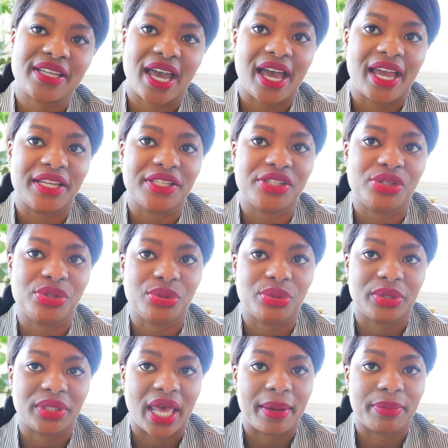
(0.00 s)
Guide to
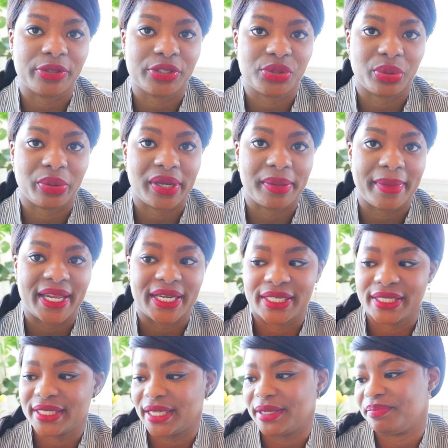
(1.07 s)
Laboratory
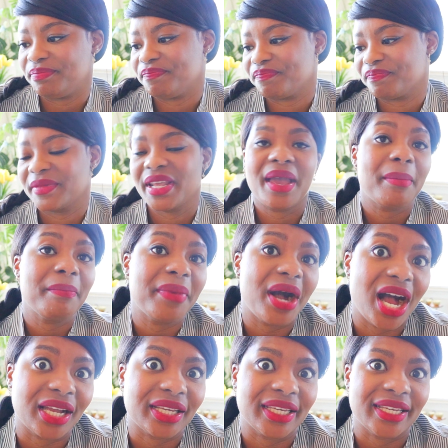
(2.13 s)
Medicine
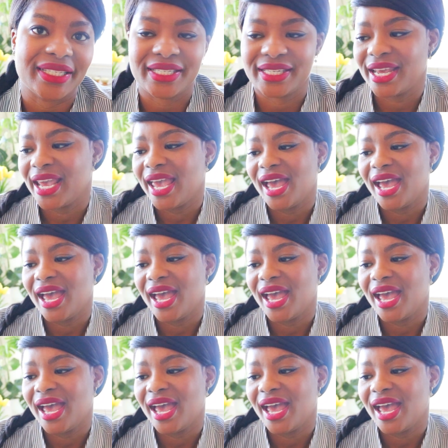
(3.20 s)
pocket.